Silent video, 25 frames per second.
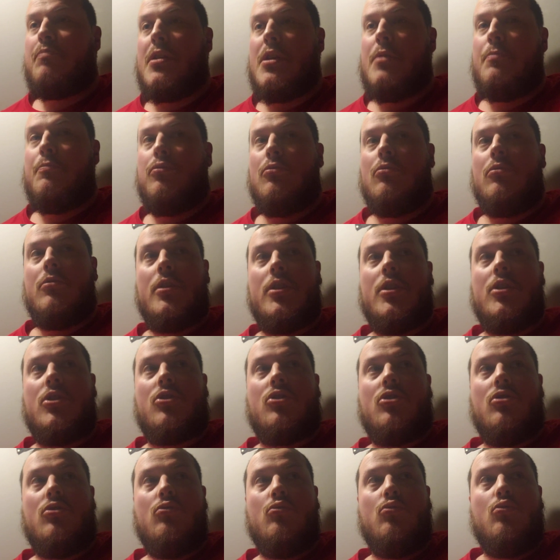people
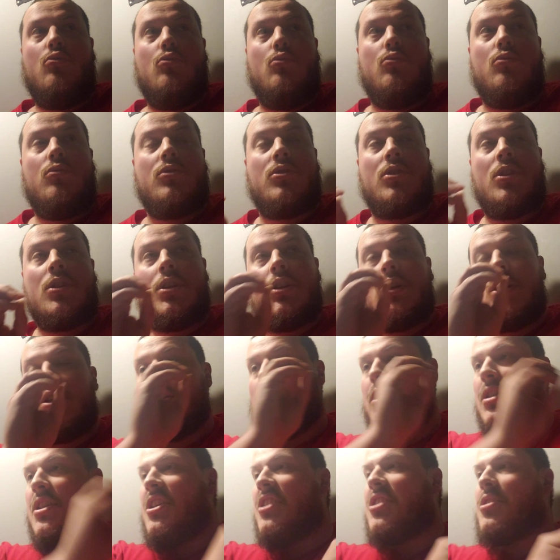issues,
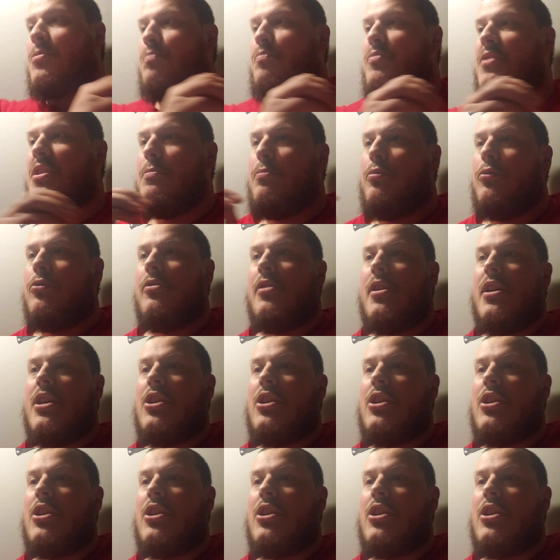this people